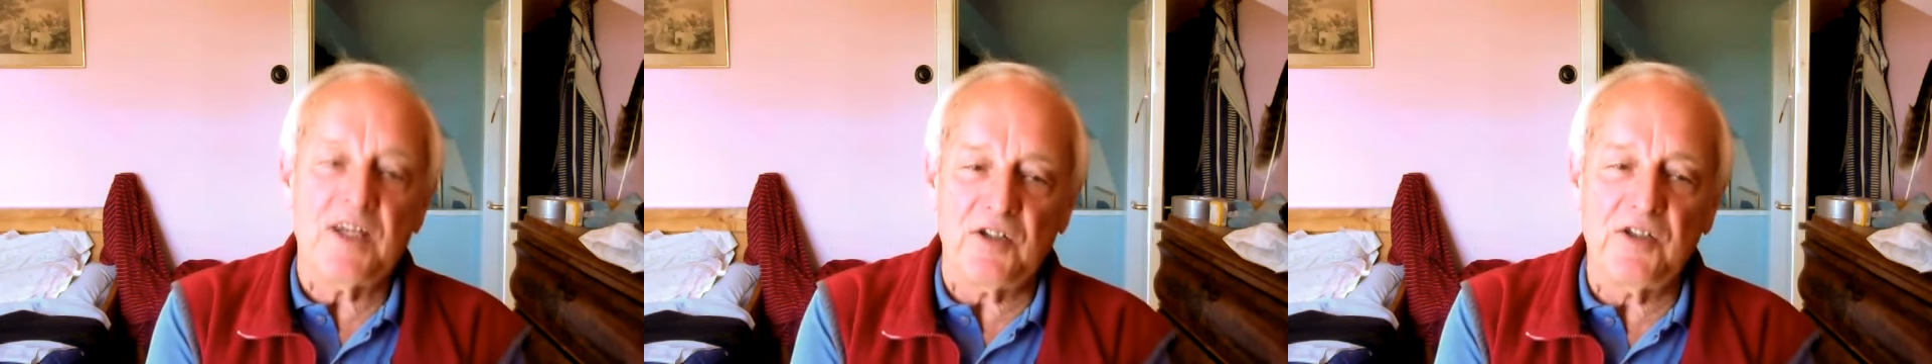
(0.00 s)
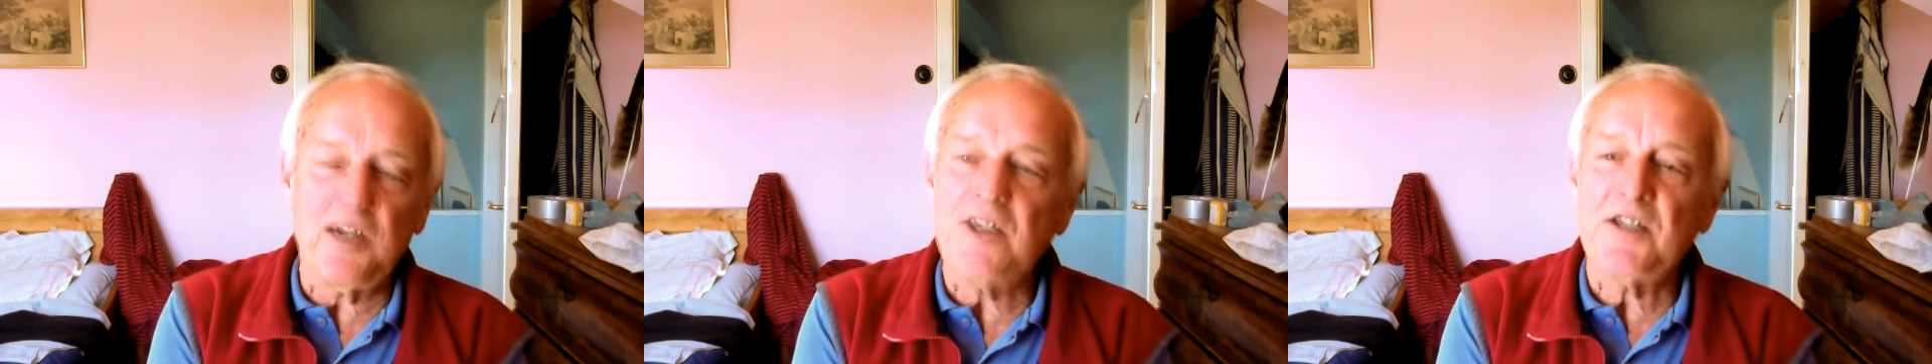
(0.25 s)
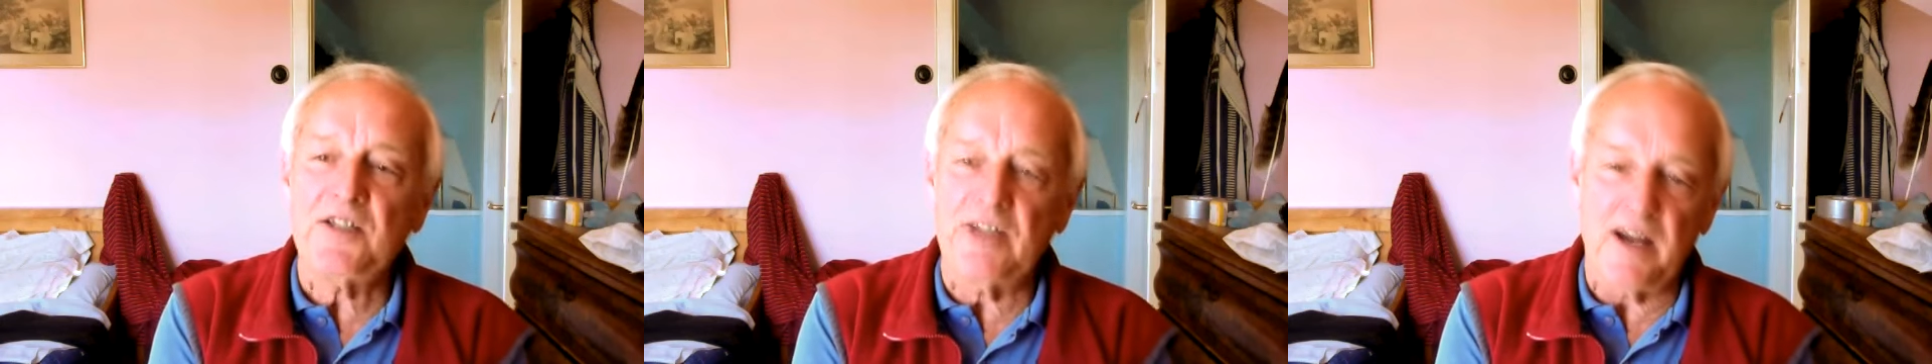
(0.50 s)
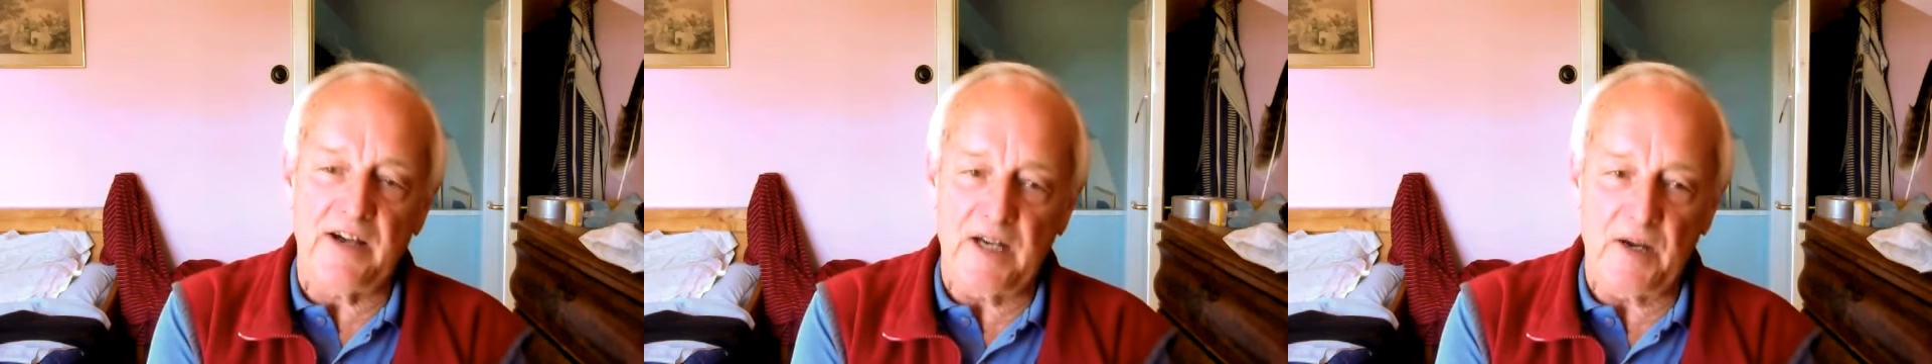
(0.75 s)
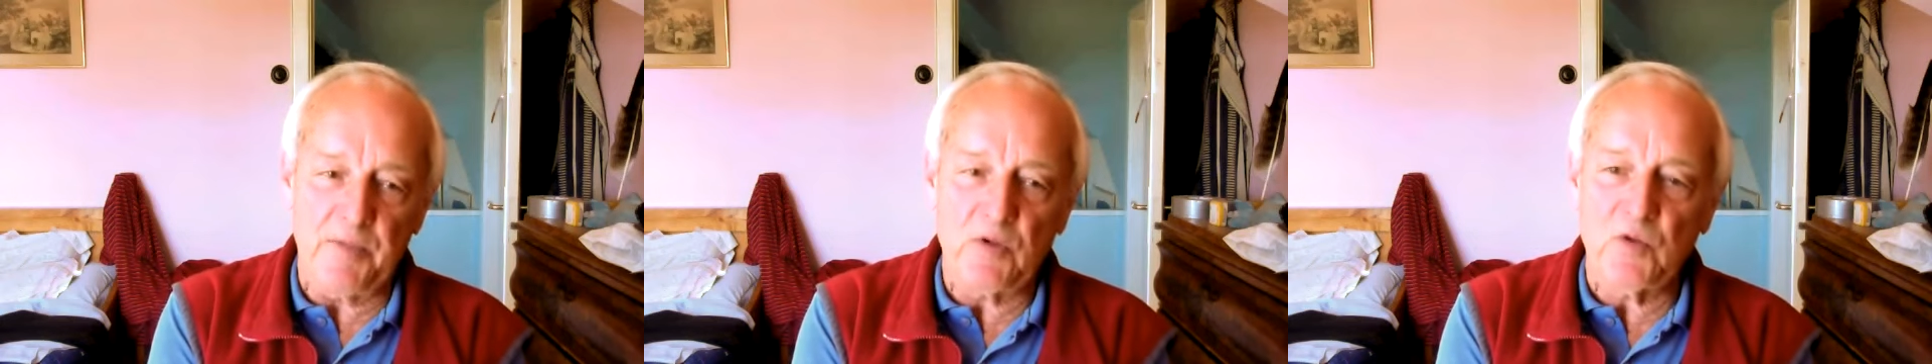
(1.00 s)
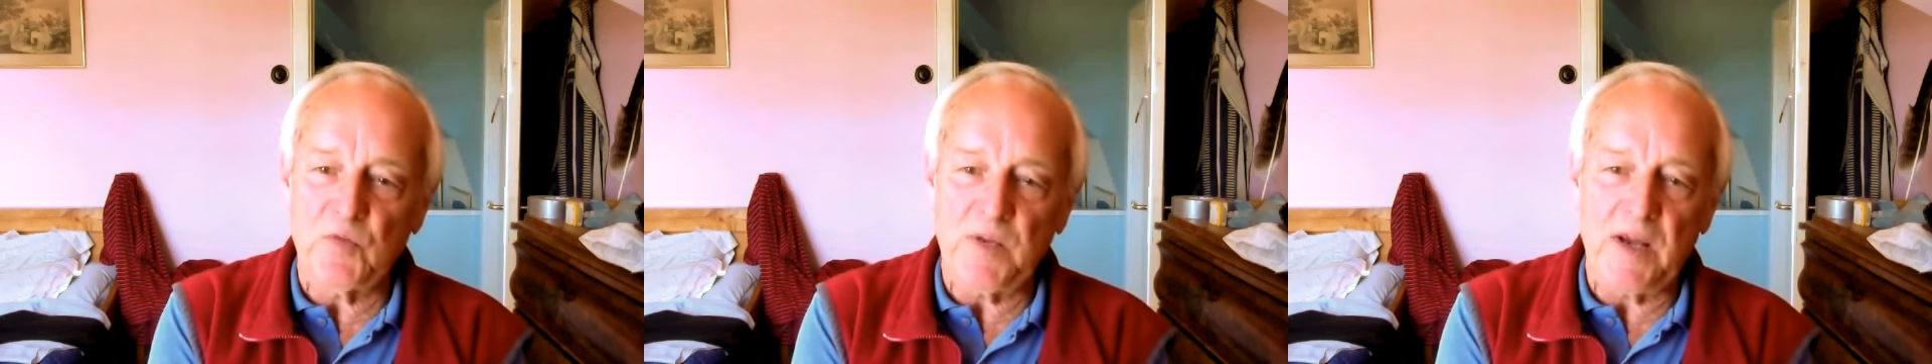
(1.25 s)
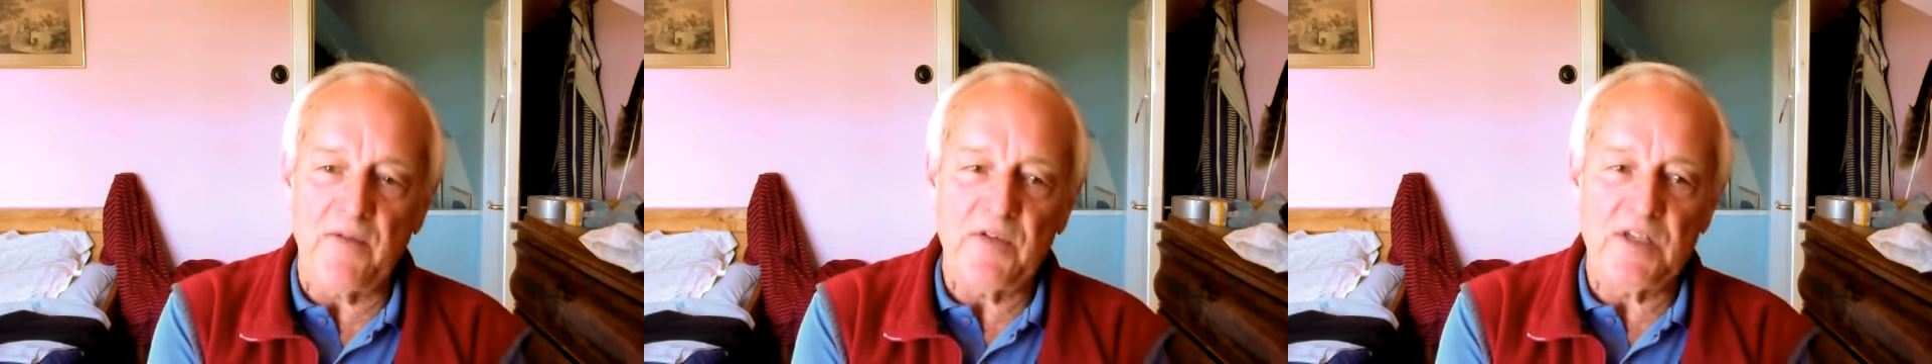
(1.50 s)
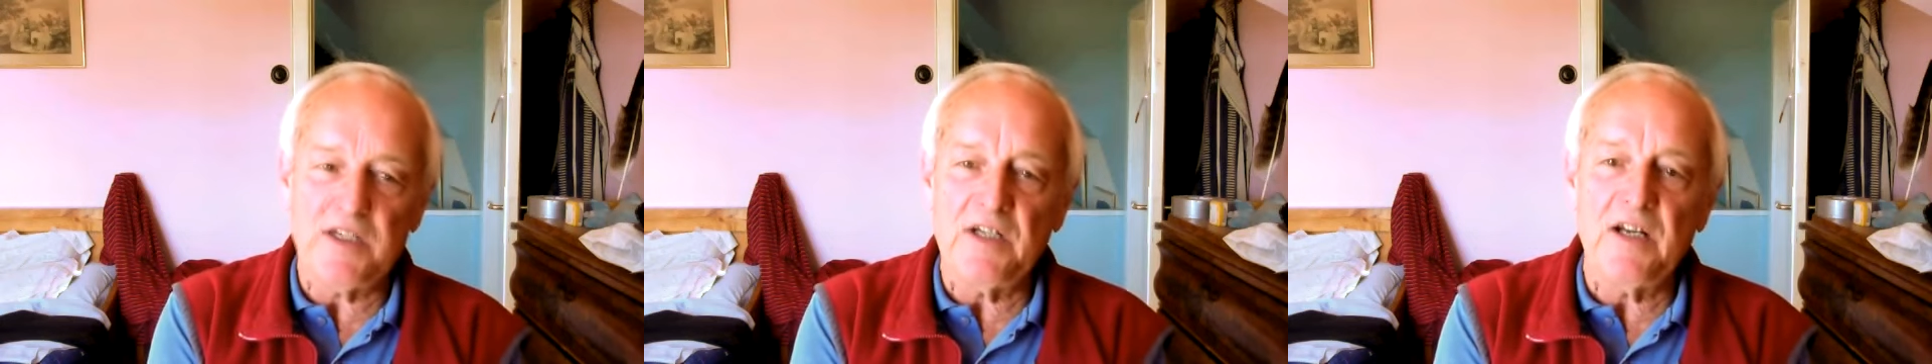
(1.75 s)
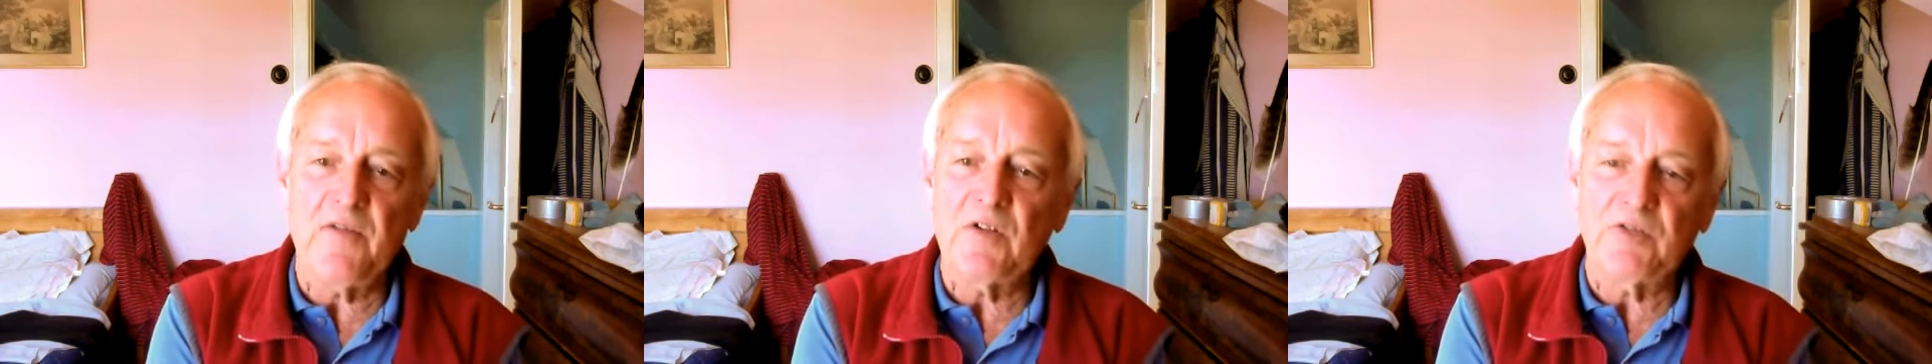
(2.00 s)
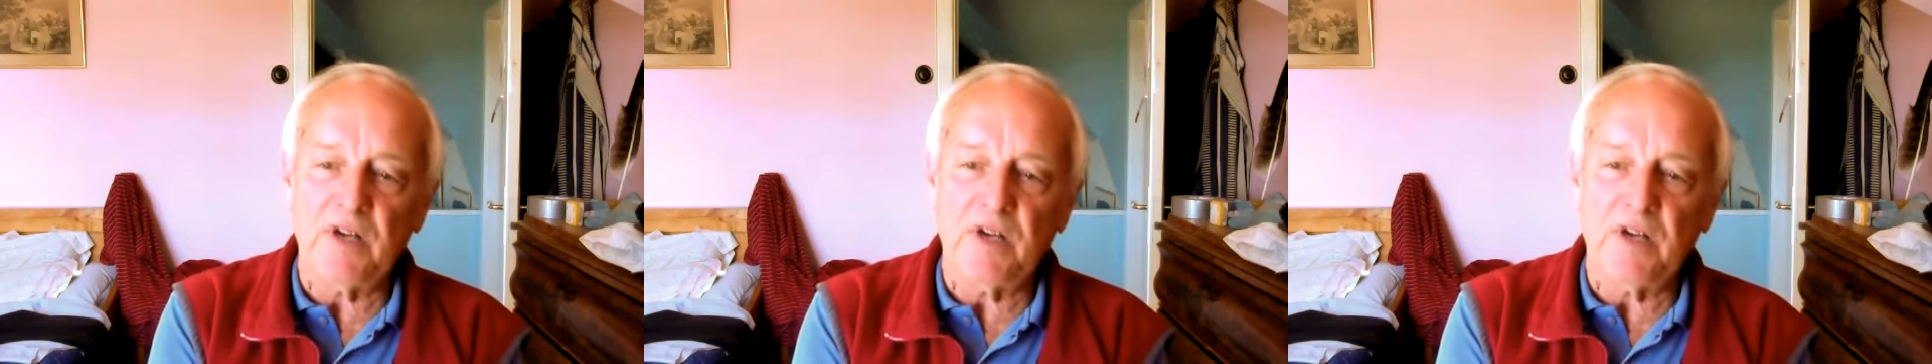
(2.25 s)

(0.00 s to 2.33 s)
as a test area because we have a sea level